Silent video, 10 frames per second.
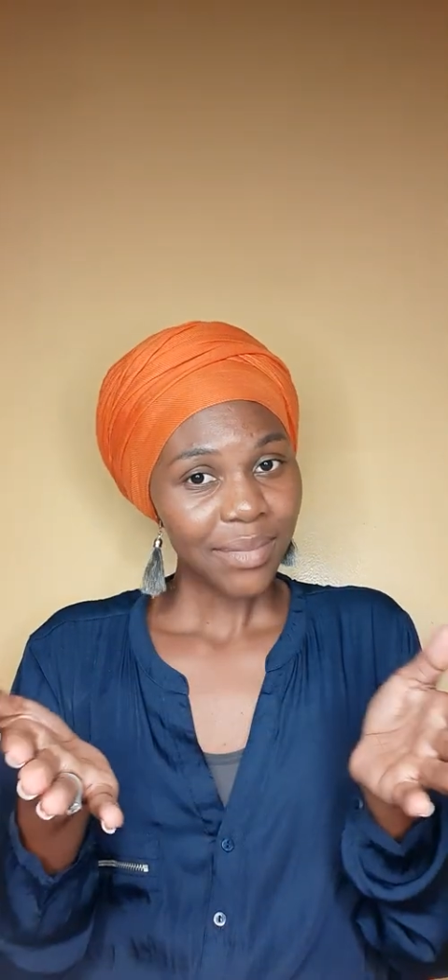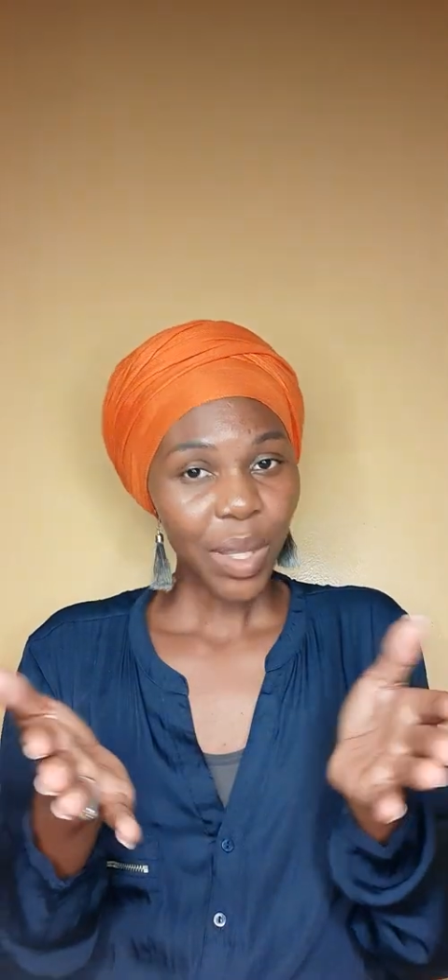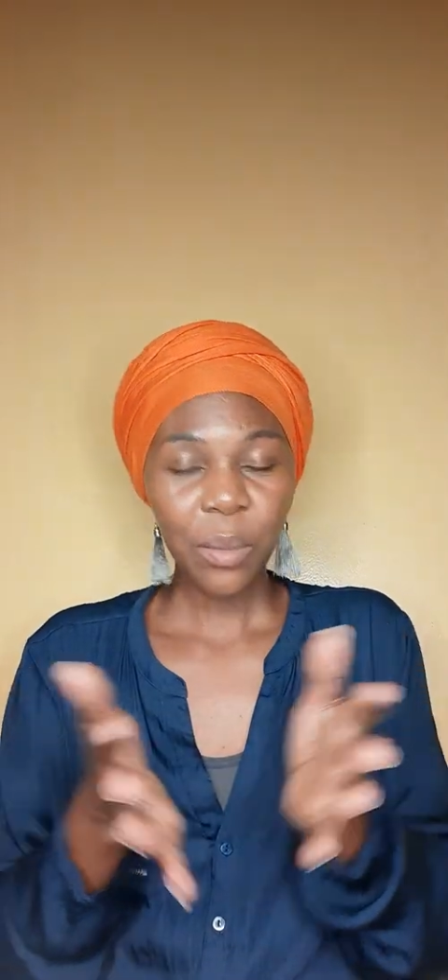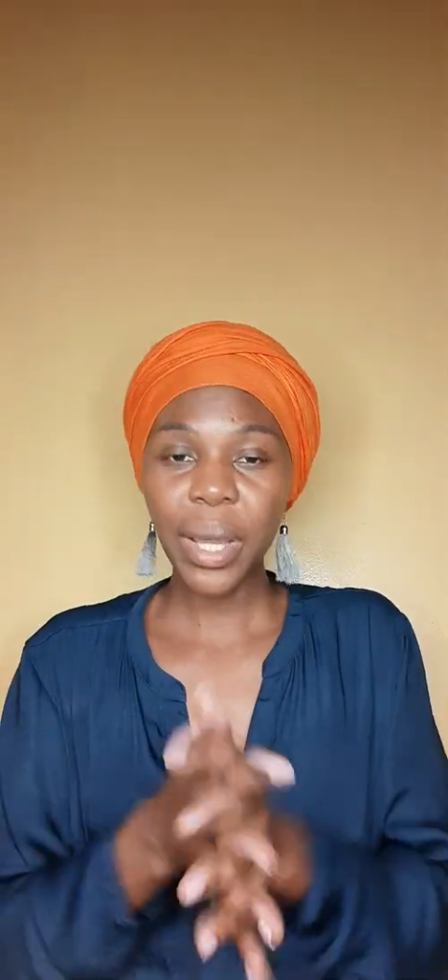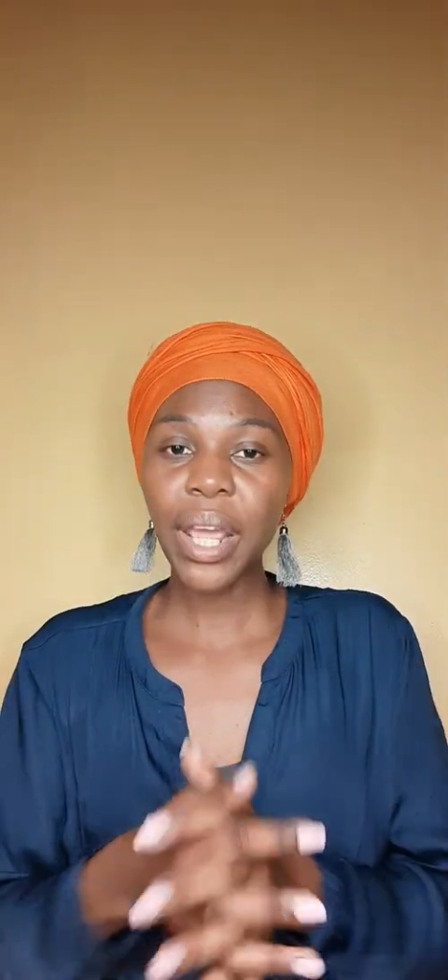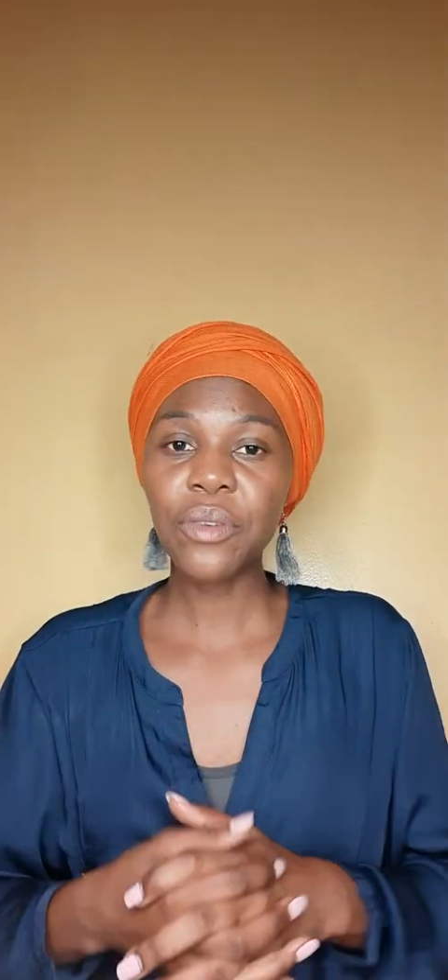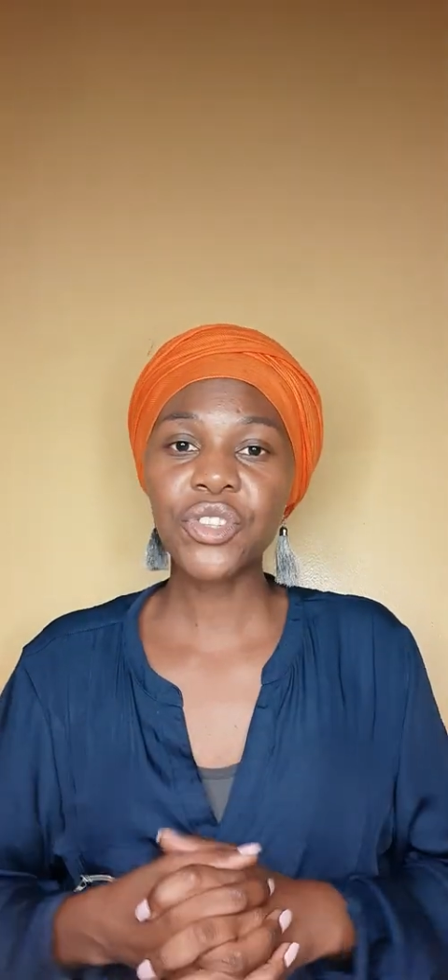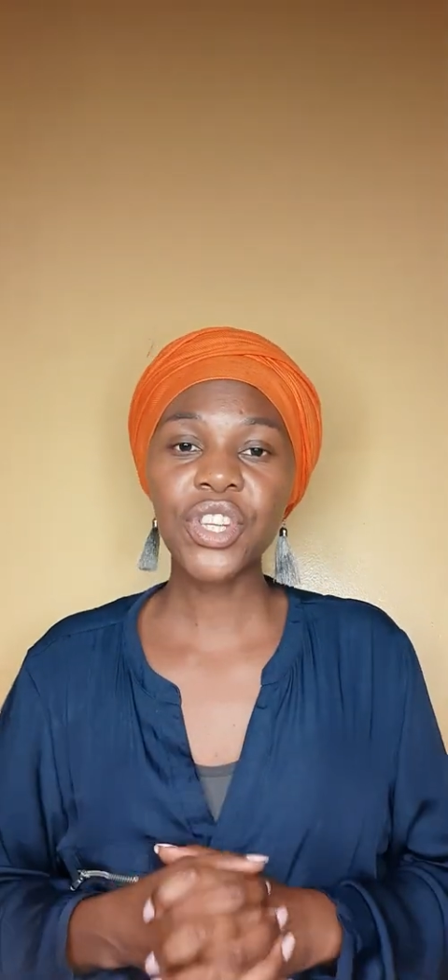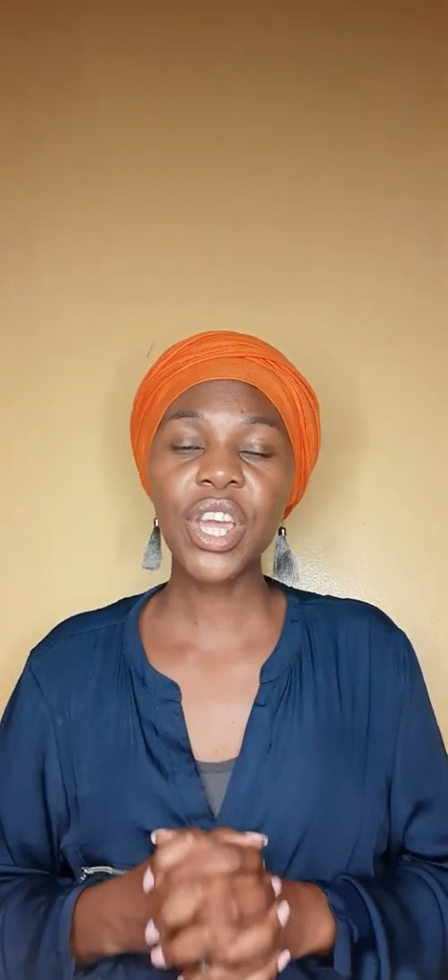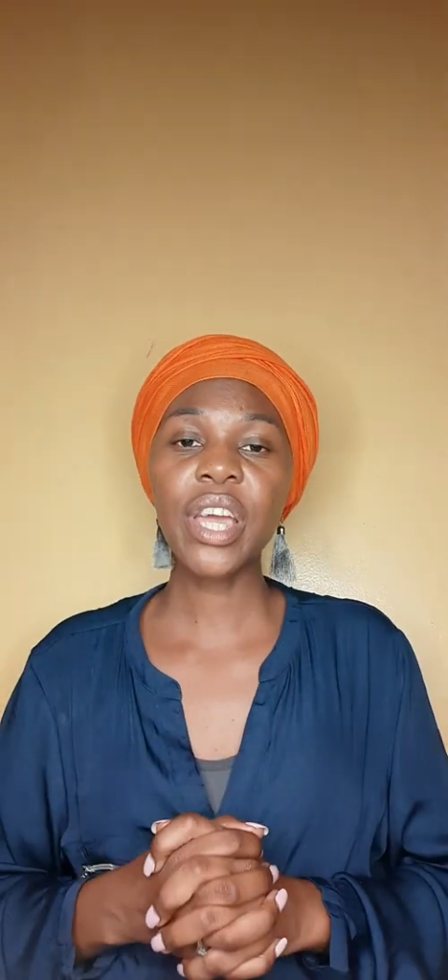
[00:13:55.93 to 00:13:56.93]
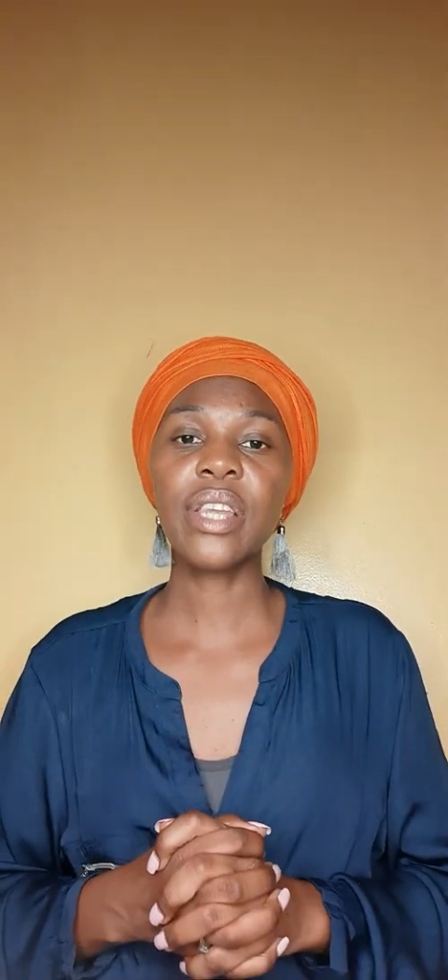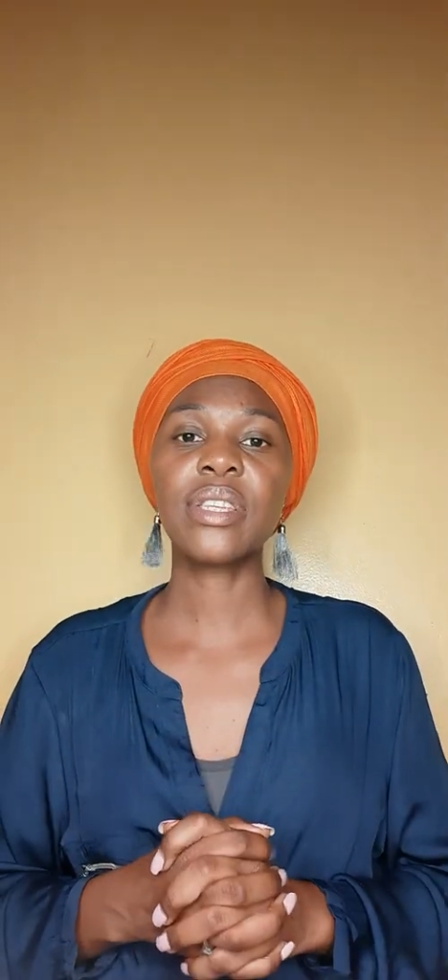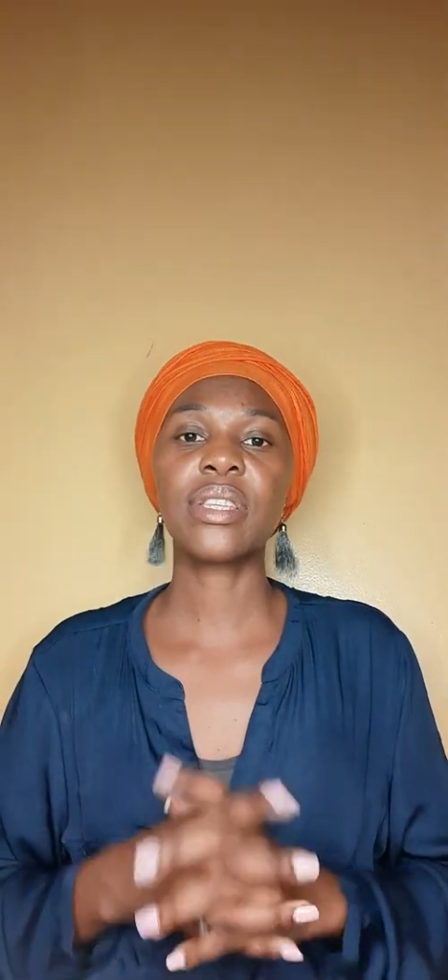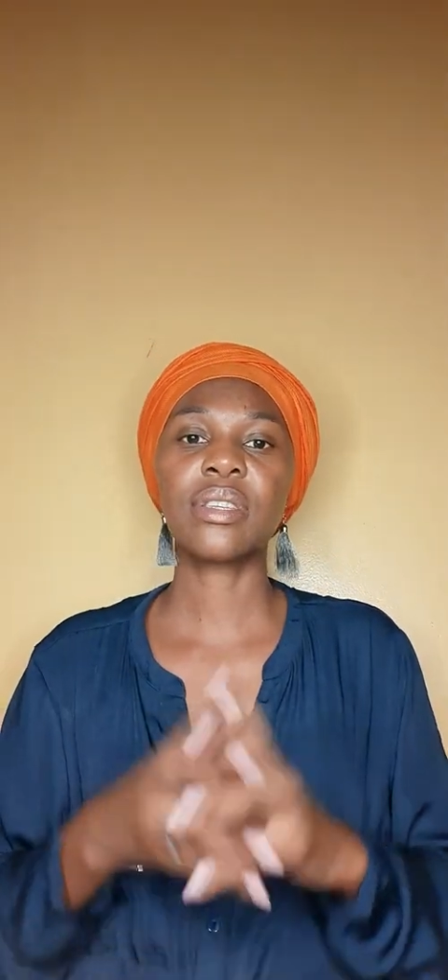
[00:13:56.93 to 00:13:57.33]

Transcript: what I've shared